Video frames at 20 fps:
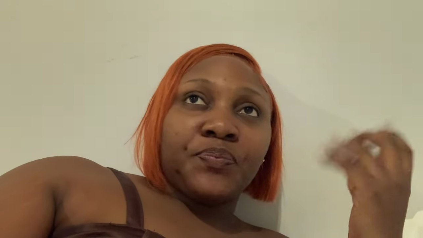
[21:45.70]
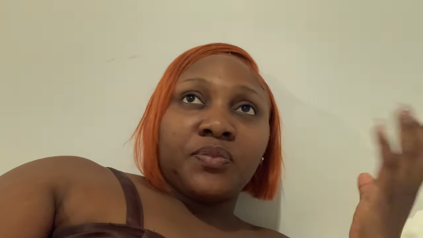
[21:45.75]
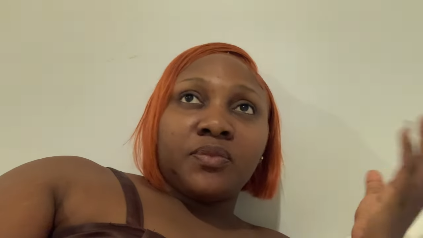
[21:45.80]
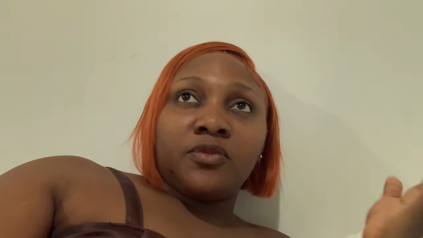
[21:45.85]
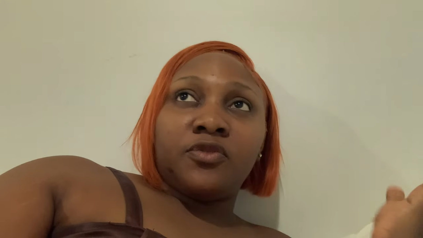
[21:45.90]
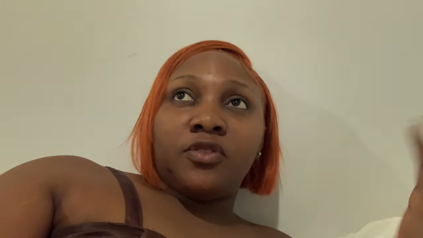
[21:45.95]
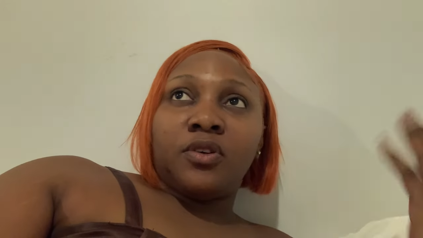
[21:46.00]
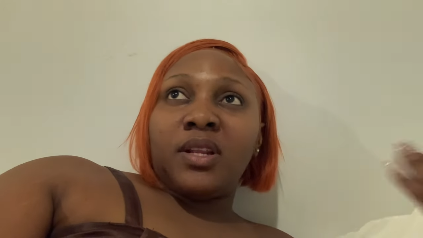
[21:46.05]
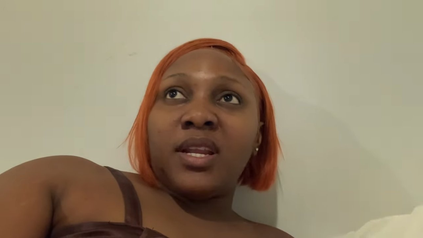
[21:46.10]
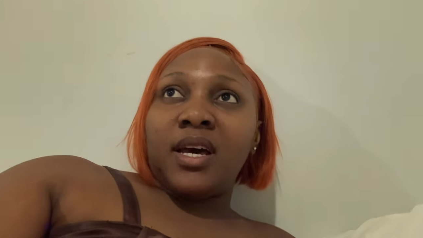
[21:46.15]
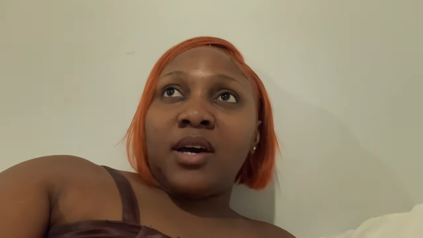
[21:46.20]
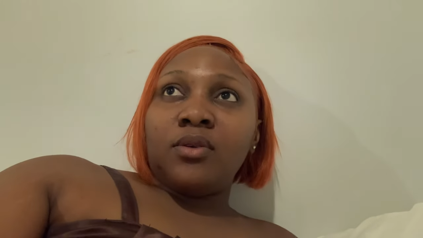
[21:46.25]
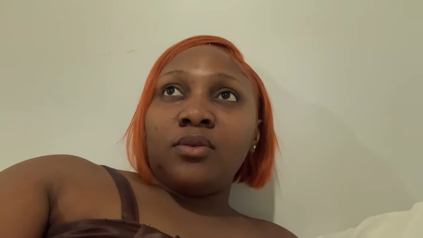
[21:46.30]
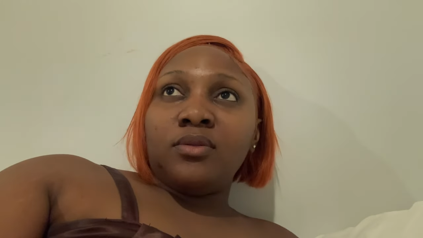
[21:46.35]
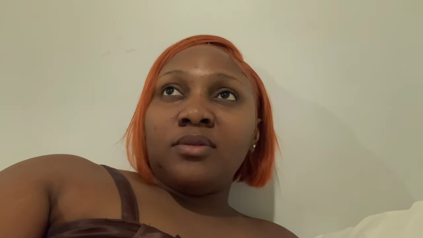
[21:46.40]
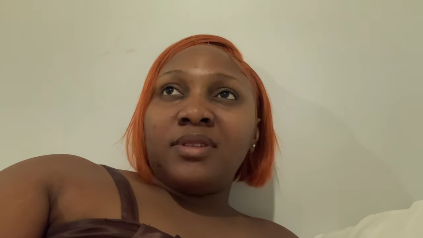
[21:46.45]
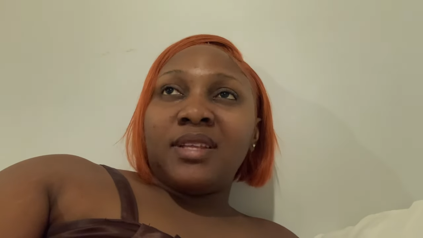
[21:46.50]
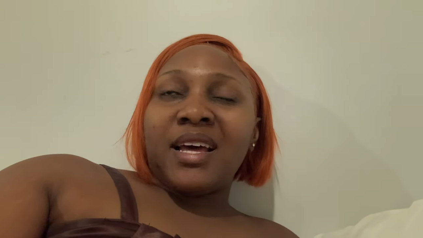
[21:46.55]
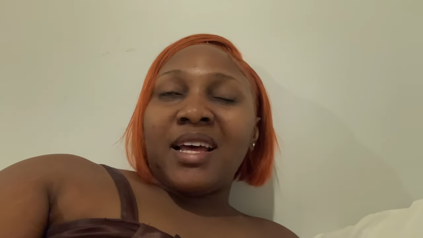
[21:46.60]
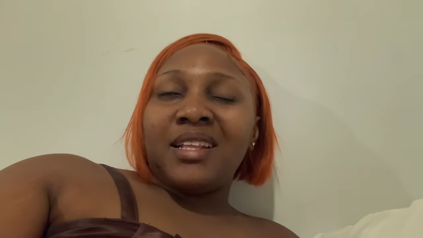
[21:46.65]
for
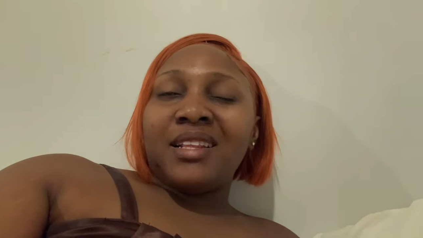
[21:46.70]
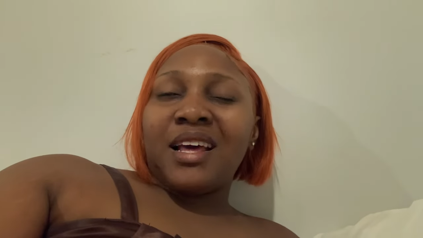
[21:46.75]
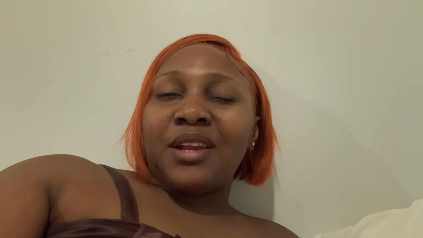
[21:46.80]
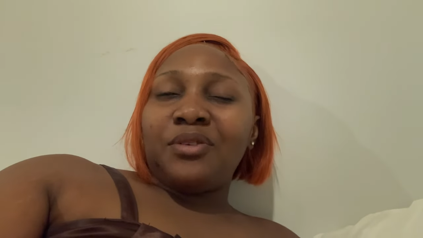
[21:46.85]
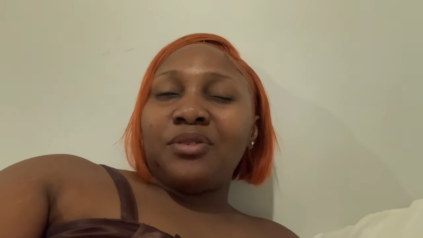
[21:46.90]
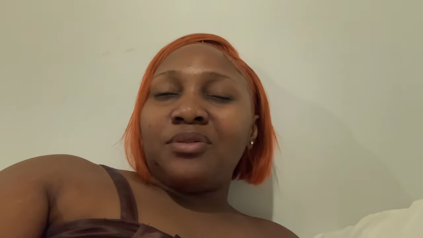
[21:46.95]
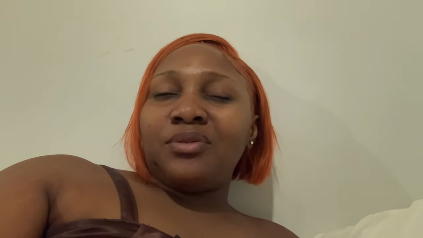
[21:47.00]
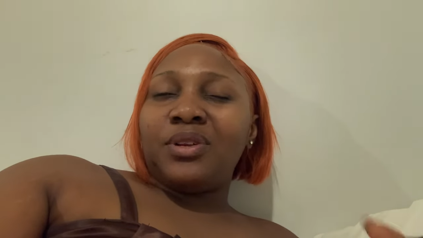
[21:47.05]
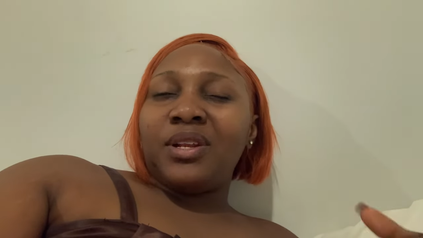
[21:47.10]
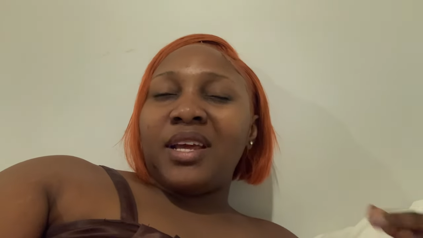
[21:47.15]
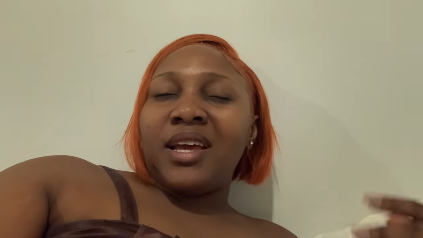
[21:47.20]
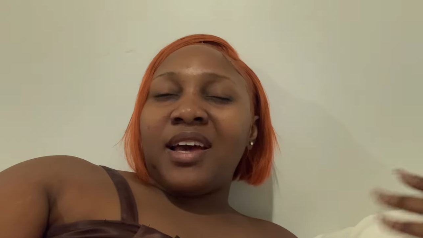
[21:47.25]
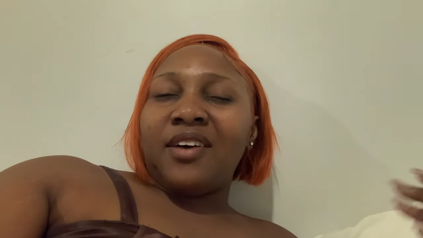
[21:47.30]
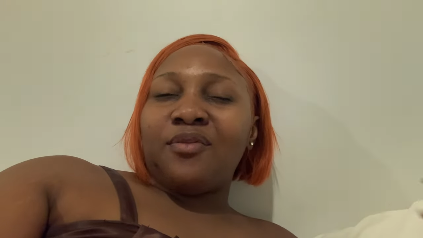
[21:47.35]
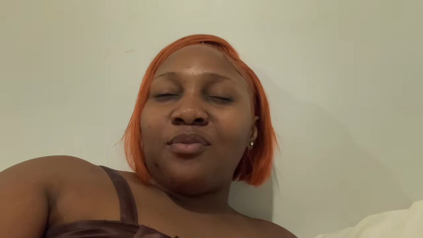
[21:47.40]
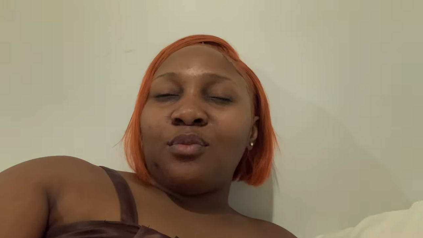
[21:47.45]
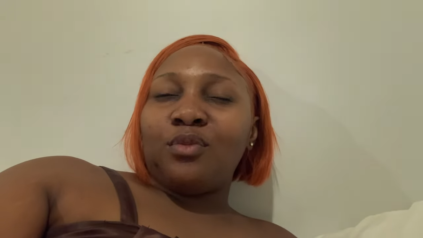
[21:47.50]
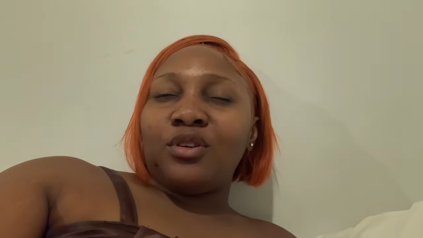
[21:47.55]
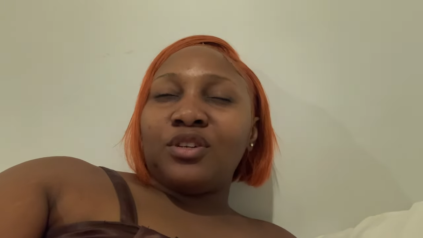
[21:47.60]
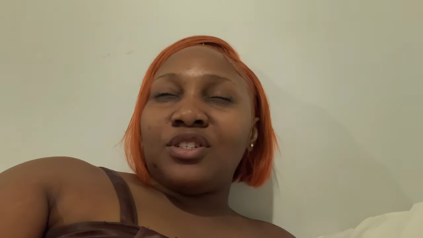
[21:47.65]
now, that I don't really
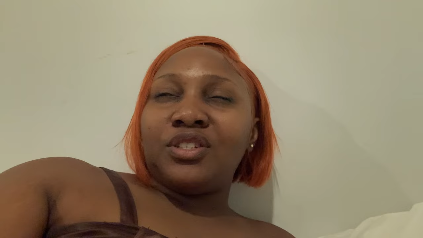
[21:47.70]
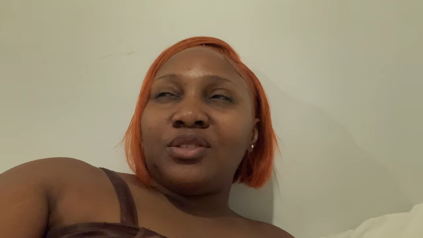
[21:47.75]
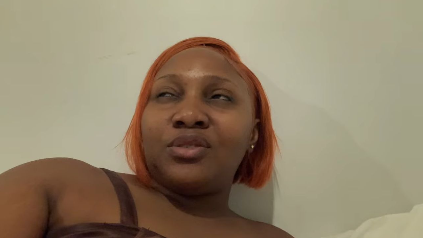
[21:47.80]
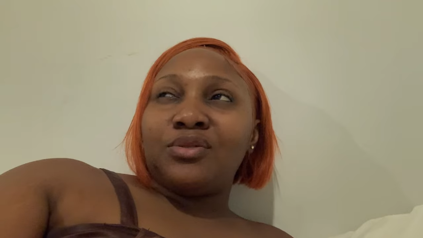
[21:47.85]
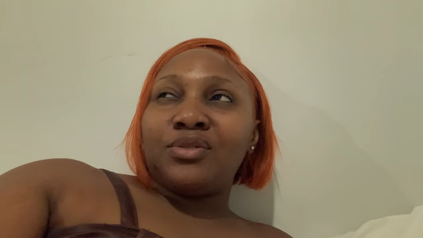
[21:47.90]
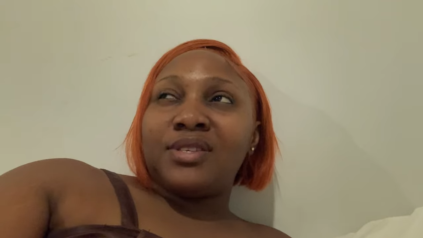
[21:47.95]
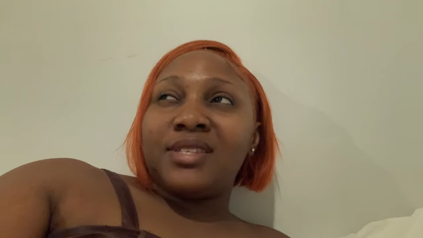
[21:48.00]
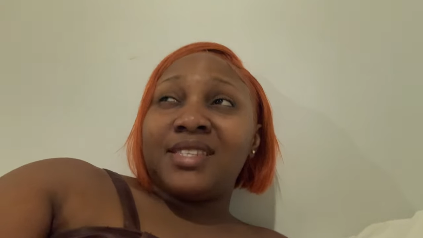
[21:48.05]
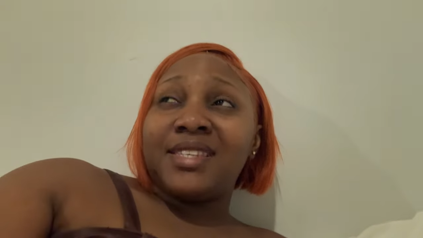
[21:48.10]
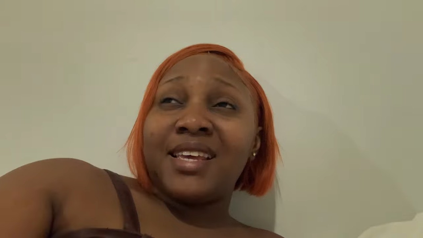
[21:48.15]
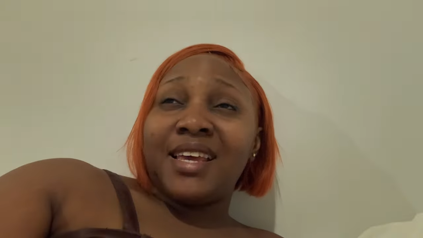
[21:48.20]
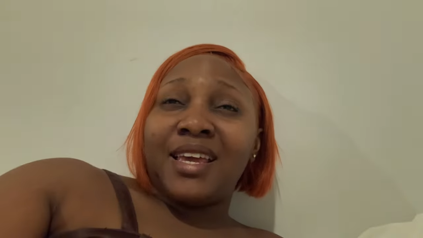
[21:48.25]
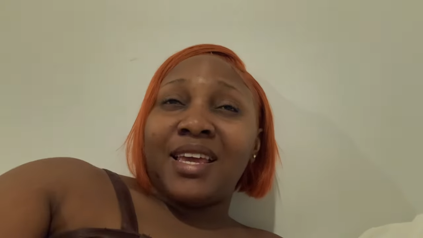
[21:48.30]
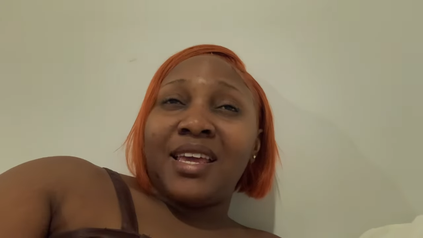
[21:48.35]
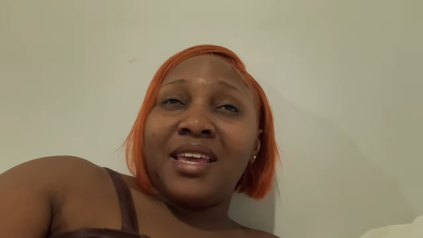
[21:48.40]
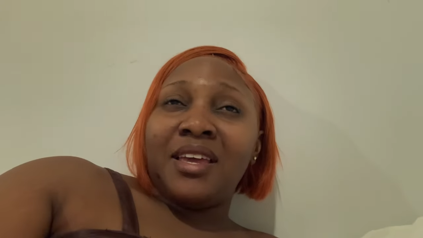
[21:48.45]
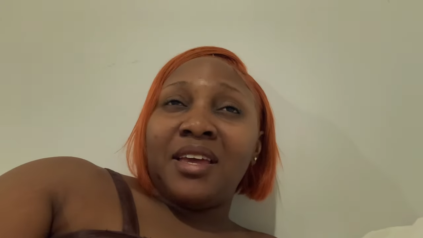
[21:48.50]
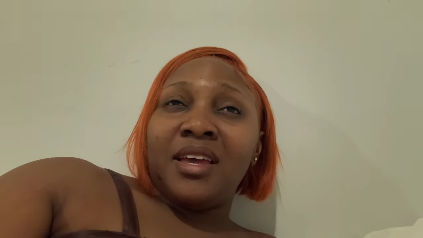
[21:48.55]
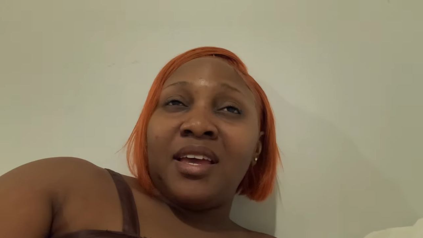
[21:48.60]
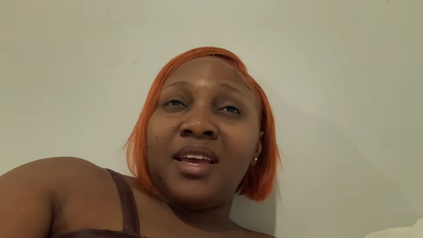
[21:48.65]
have much to
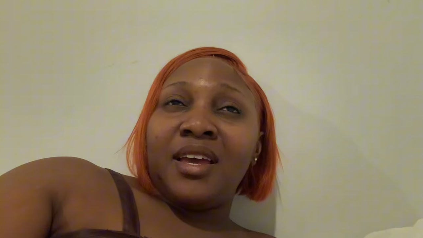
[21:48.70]
say.